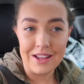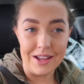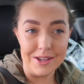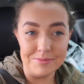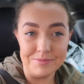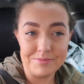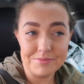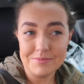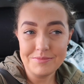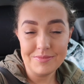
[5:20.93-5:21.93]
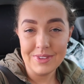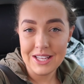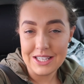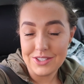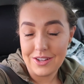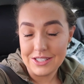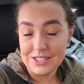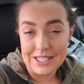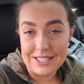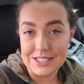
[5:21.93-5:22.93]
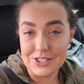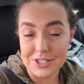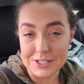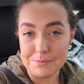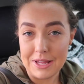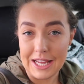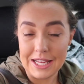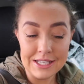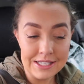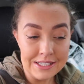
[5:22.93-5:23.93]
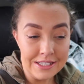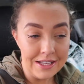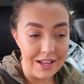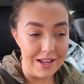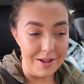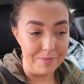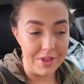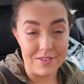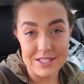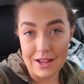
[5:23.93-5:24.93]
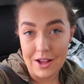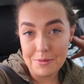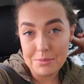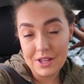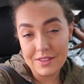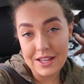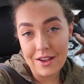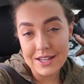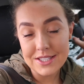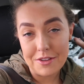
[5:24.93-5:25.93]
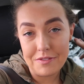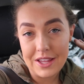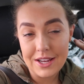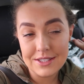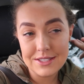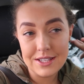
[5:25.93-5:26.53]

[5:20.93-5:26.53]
I guess it's just me. I've set up the ISOFIX